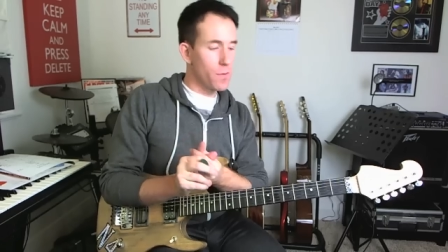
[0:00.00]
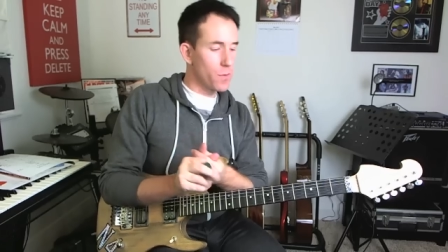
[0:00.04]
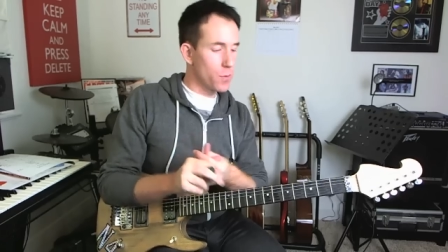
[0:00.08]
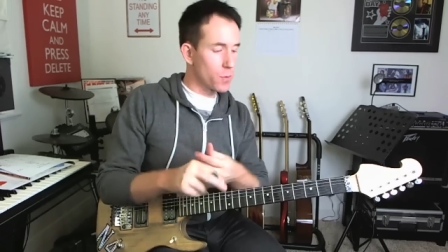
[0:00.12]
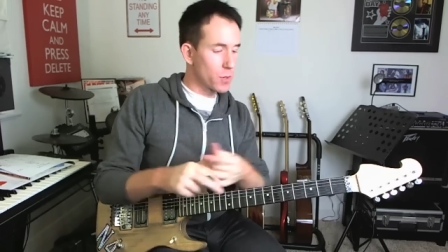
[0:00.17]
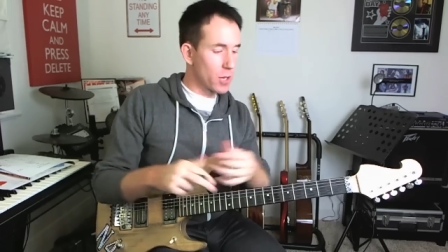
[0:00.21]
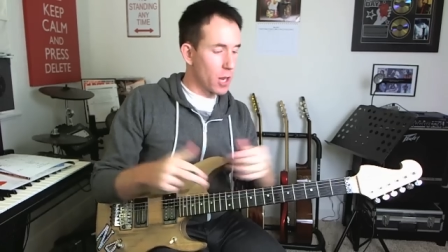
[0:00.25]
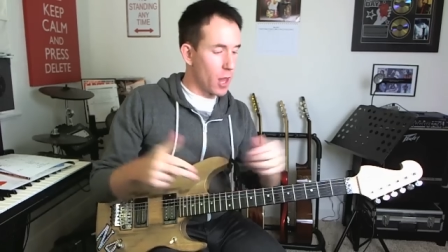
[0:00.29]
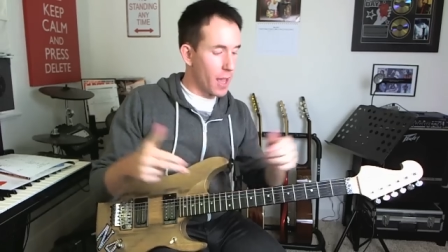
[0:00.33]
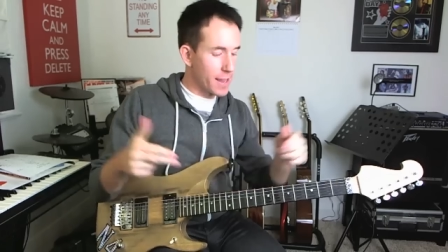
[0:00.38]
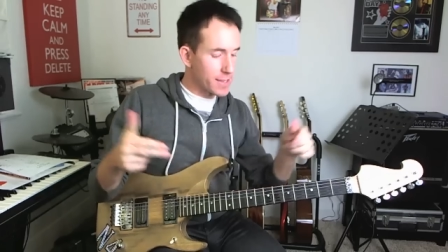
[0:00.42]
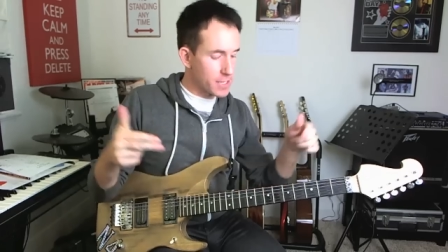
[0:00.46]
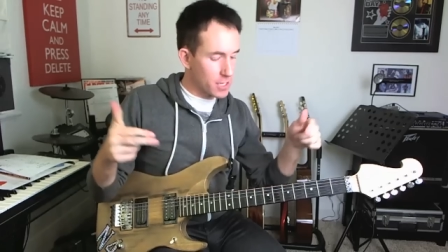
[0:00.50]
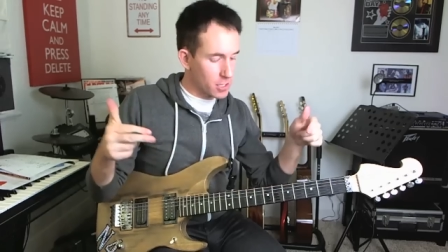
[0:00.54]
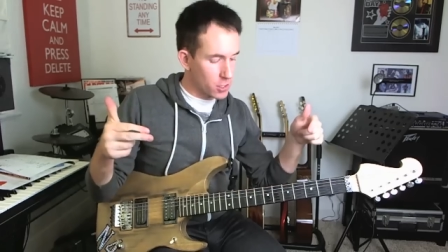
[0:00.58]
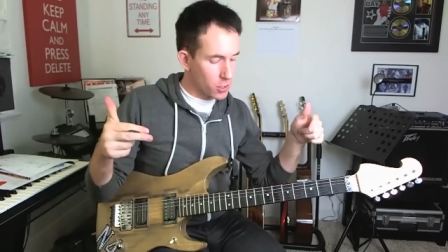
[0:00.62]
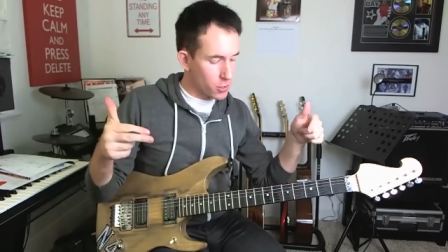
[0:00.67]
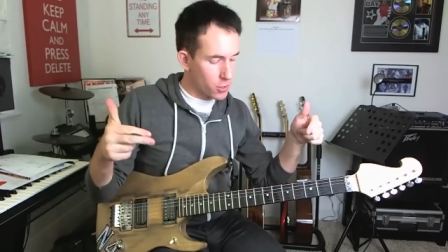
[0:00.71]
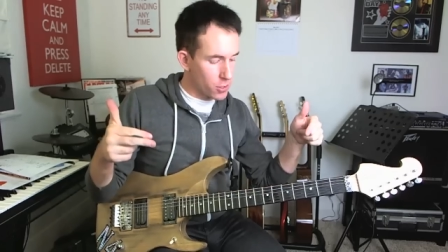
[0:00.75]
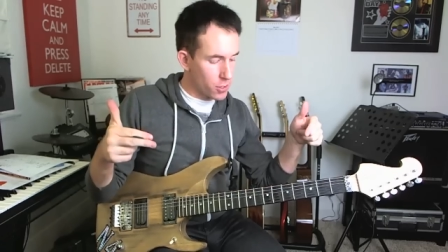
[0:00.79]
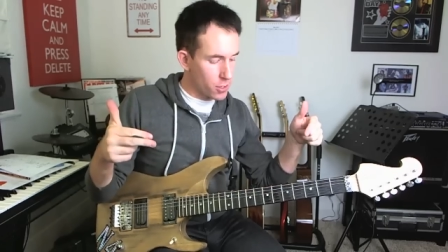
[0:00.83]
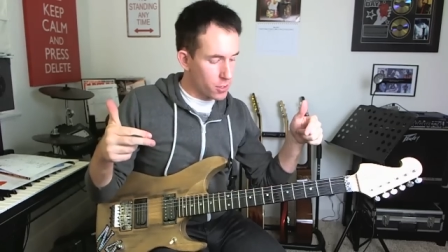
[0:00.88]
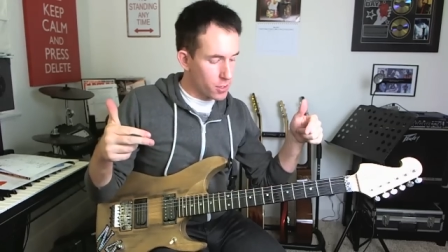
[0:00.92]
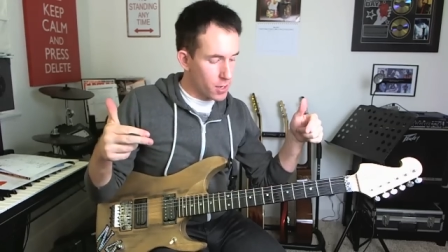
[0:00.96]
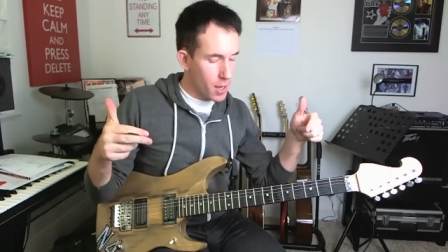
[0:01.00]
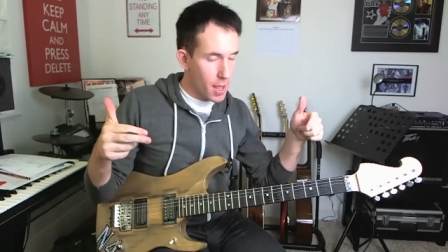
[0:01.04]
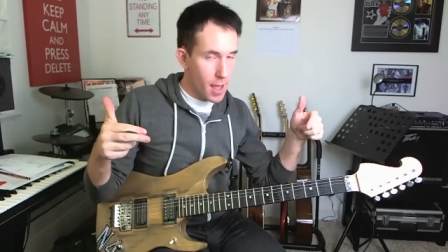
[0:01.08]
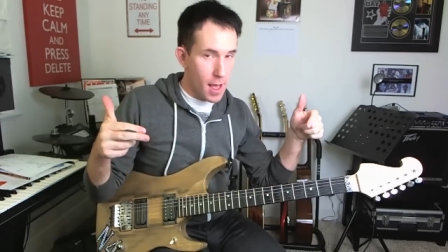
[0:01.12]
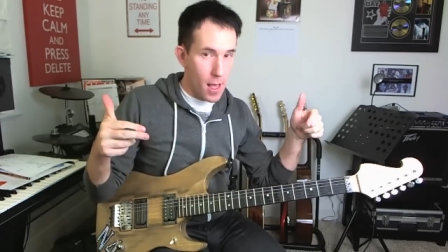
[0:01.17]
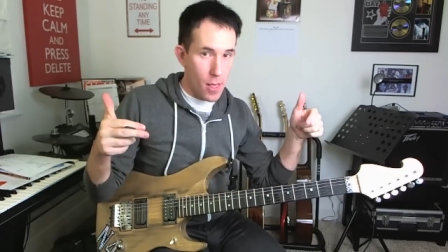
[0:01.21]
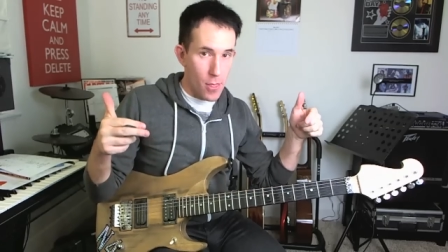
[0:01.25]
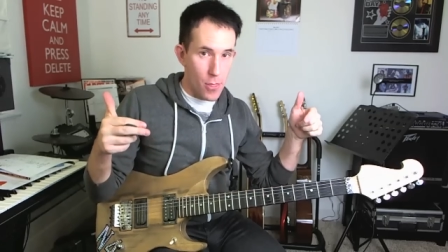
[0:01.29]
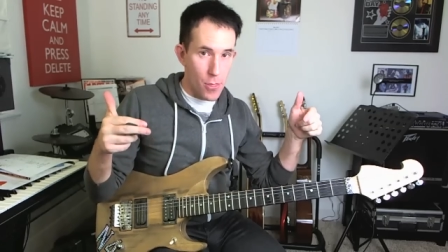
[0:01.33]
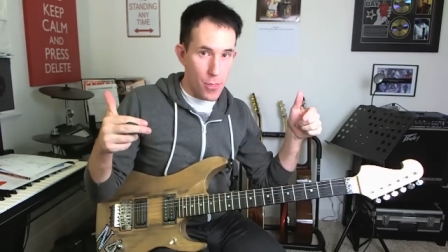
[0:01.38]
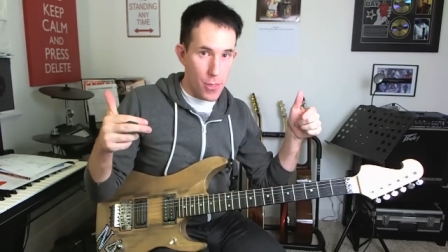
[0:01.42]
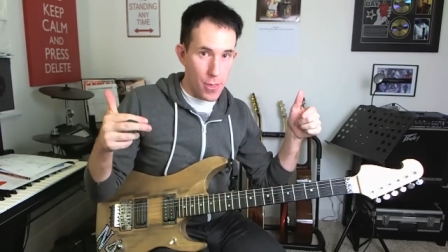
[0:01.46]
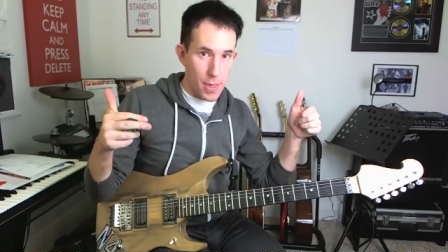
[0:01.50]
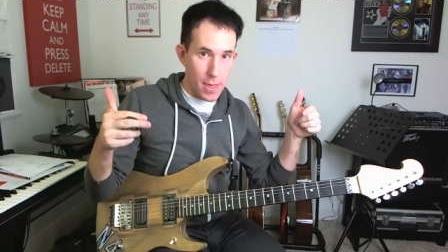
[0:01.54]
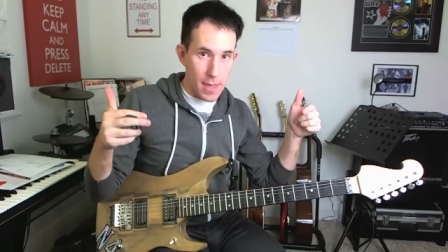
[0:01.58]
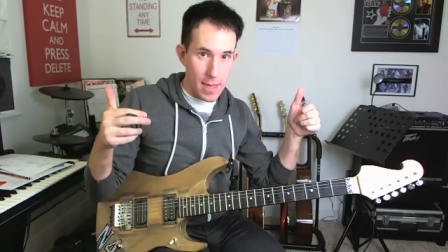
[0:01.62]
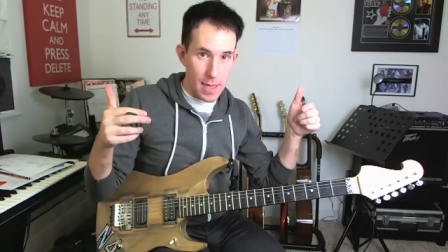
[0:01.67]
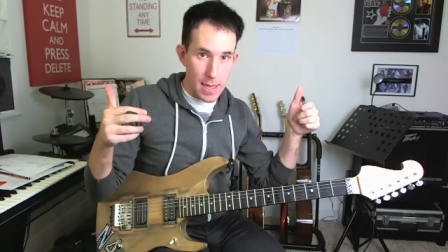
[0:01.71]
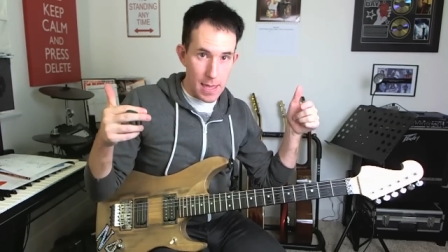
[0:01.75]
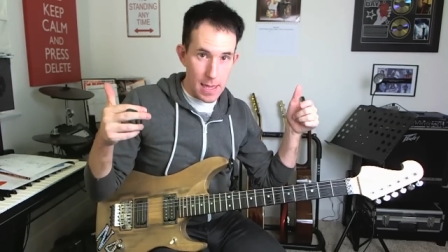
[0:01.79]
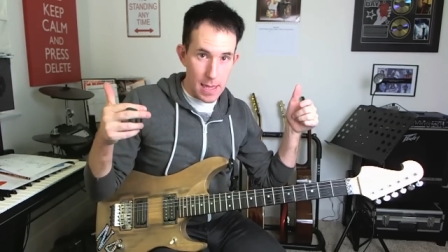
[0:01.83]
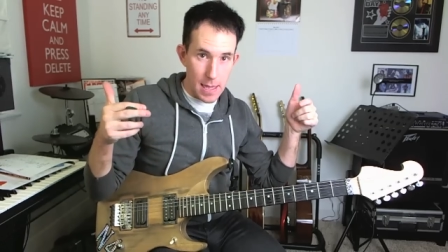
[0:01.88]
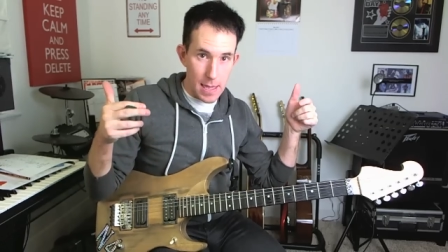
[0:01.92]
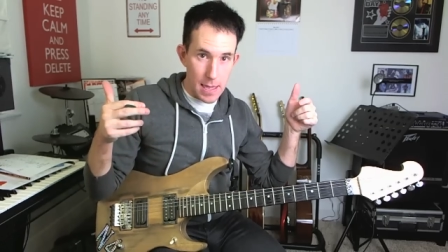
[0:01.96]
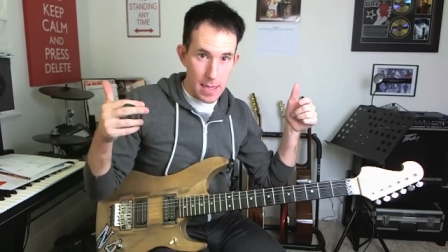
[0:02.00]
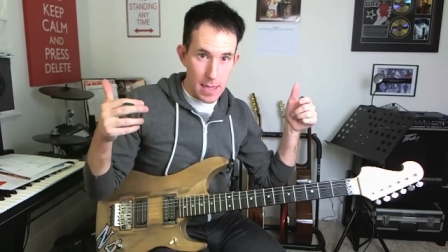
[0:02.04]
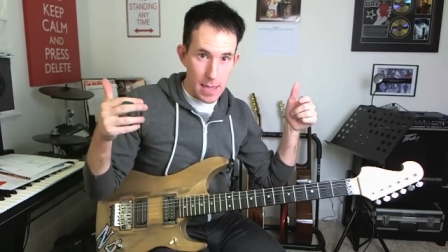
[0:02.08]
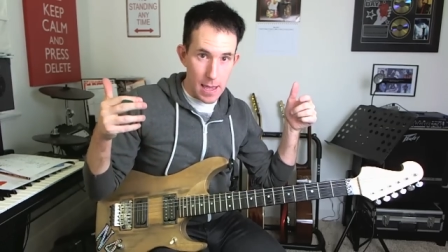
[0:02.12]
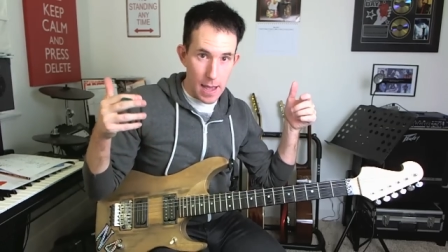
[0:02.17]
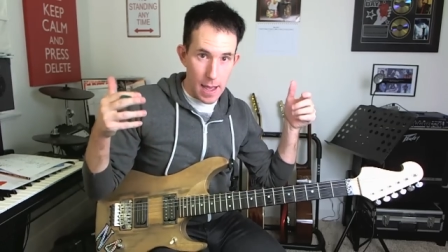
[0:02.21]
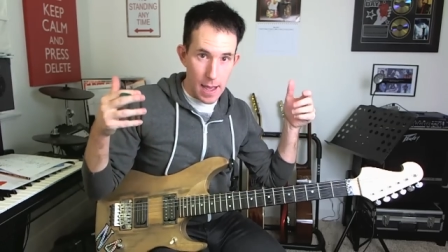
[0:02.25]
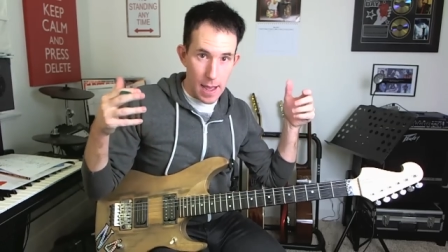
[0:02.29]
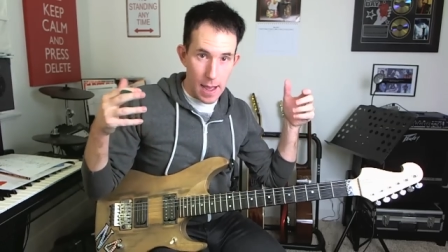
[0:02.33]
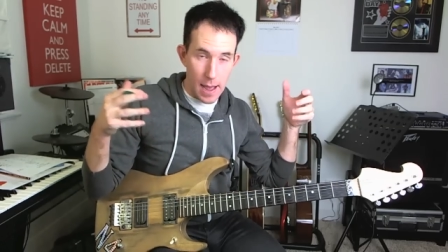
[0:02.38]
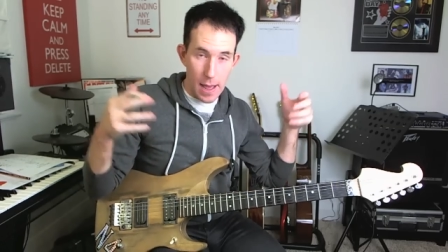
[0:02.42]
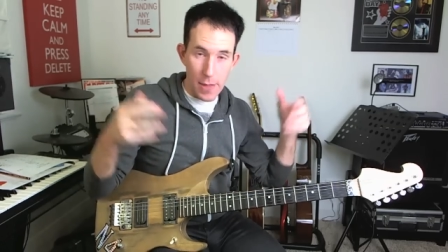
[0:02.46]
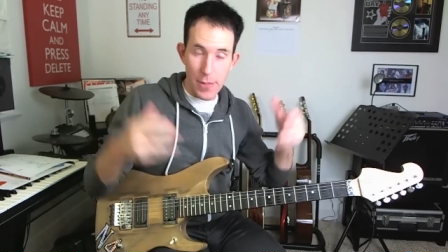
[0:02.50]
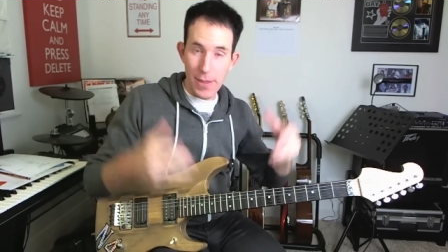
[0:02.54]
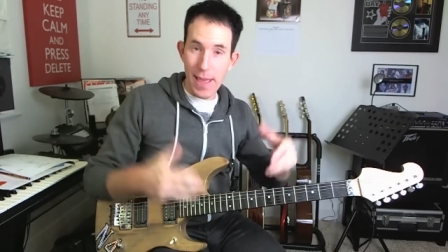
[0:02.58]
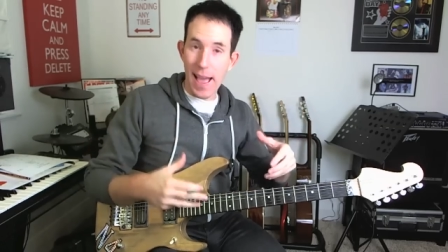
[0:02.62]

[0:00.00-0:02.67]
If you would like to learn the uh,